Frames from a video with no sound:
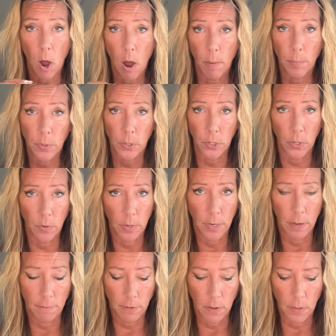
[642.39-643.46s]

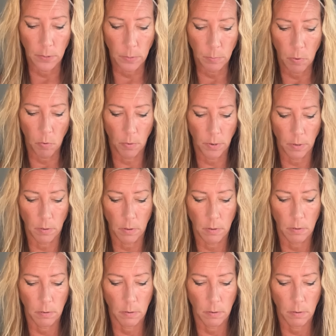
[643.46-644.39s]
opportunity for this portal,